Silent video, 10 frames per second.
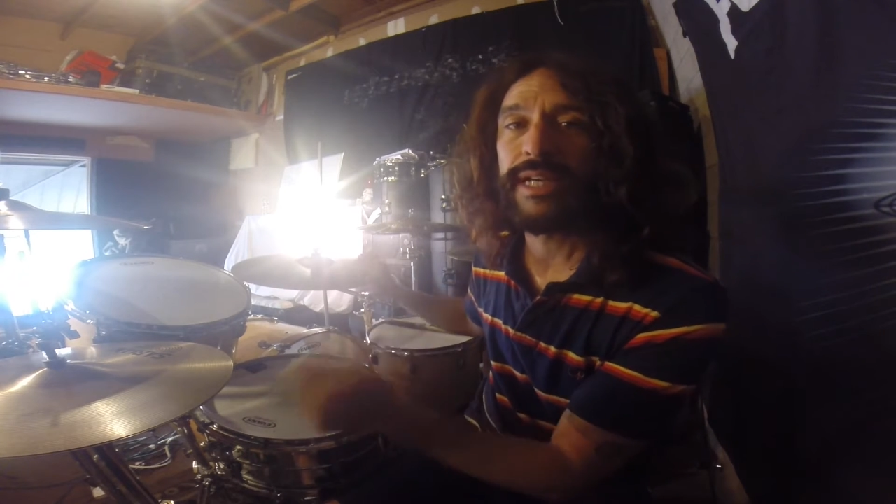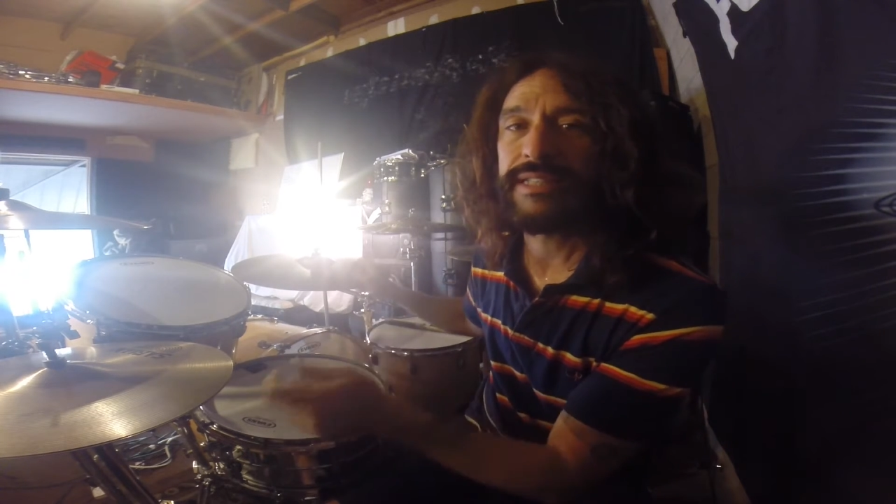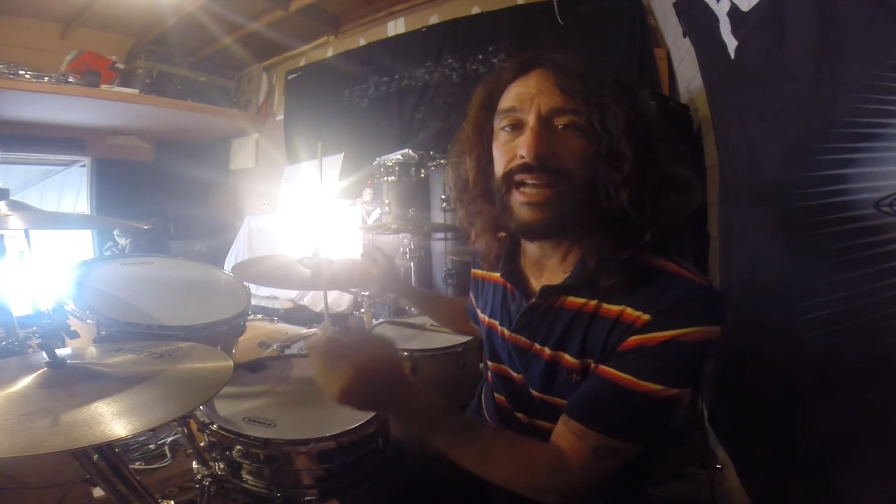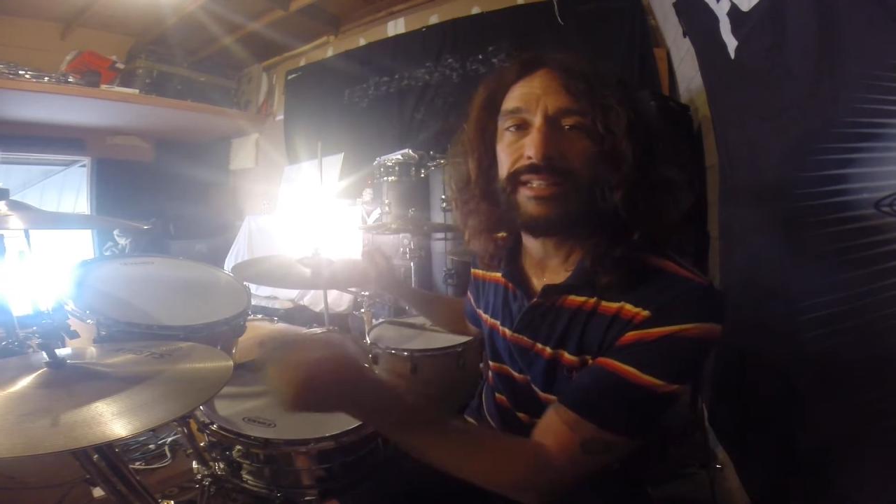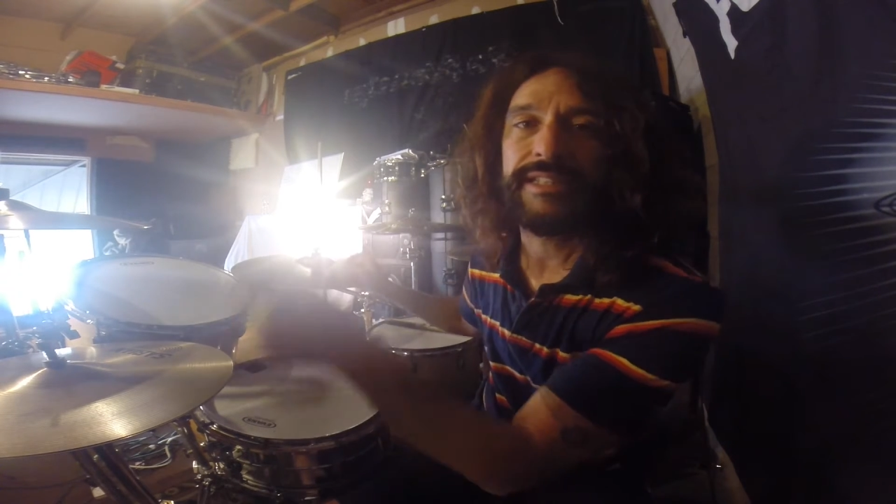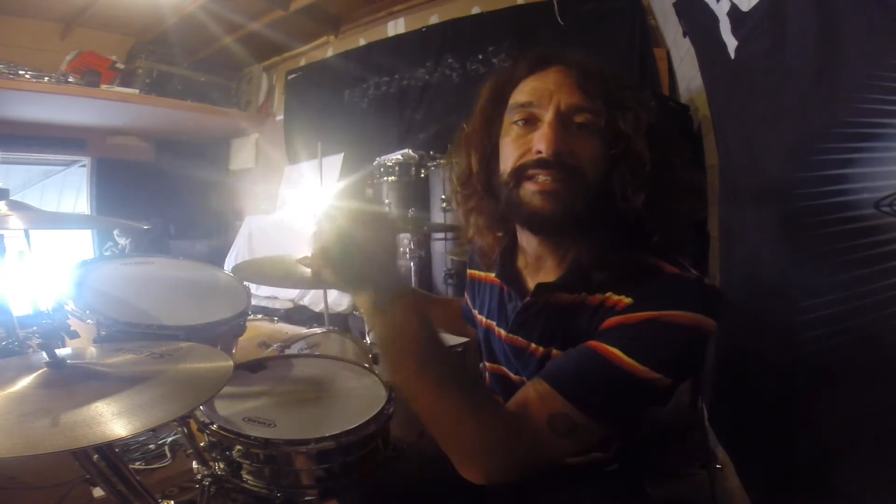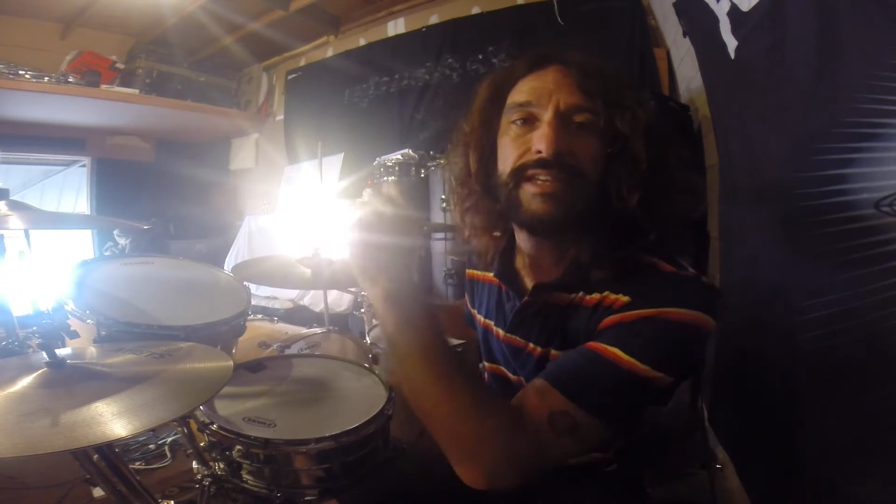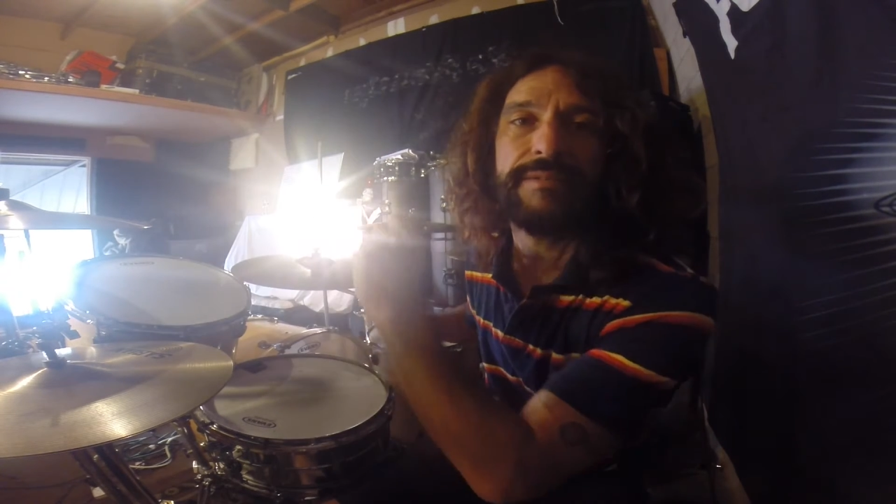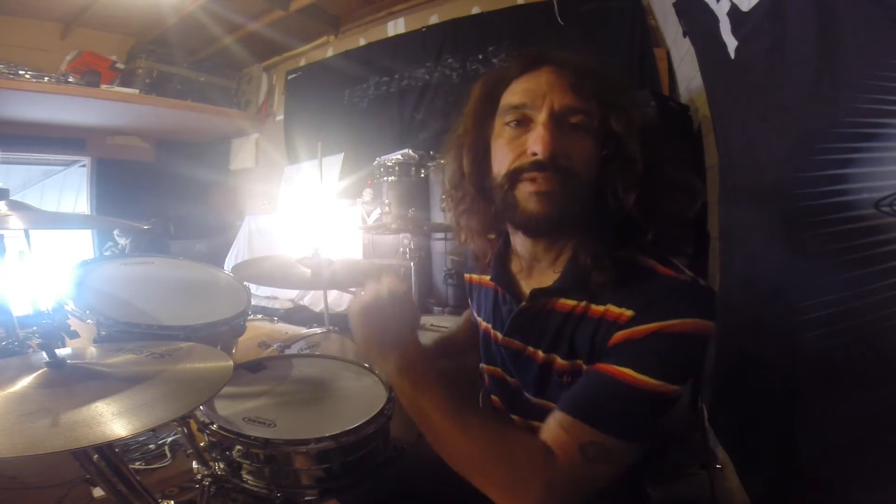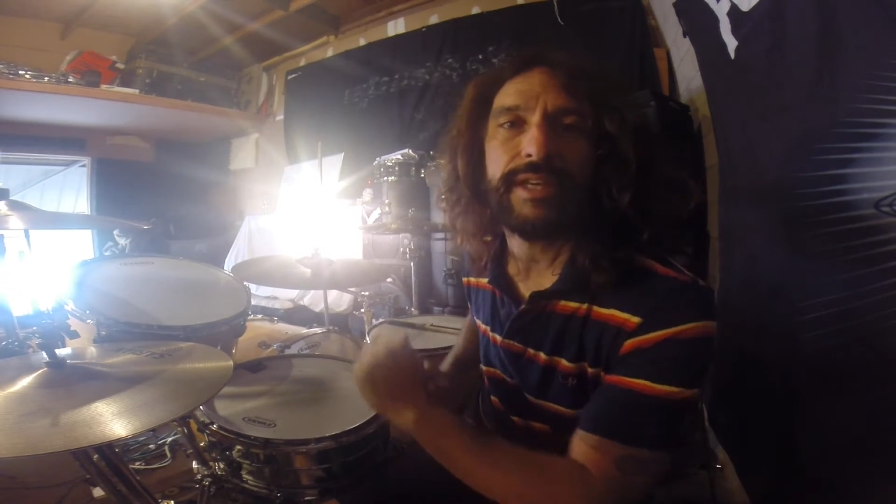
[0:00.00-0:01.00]
exactly the
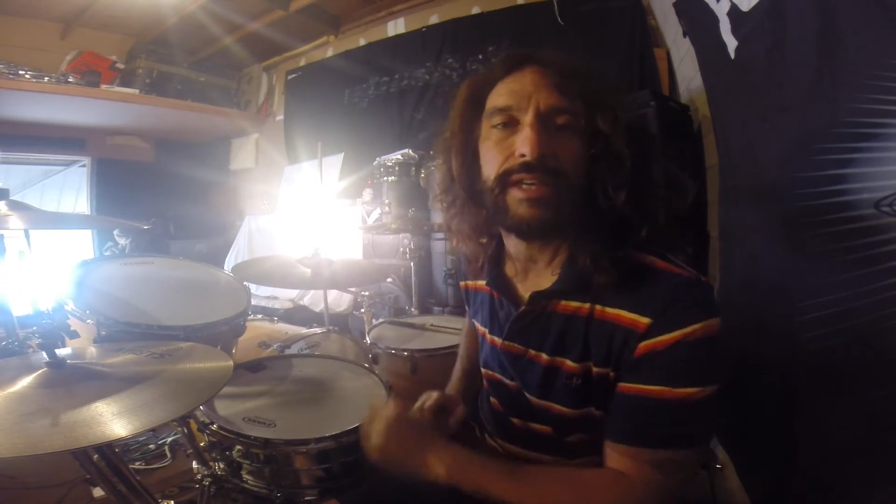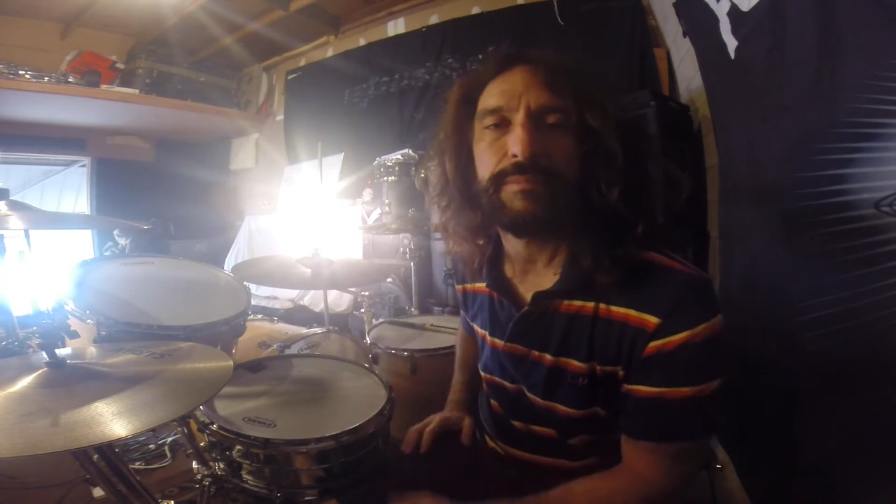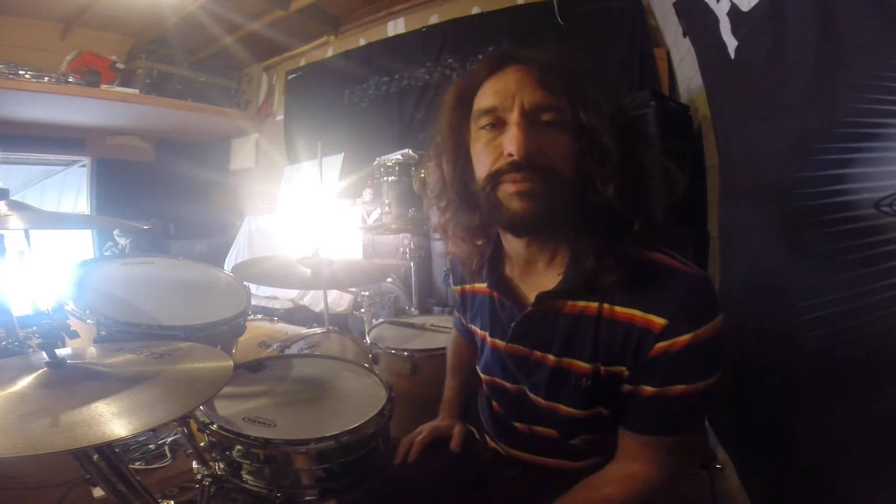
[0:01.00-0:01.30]
same thing,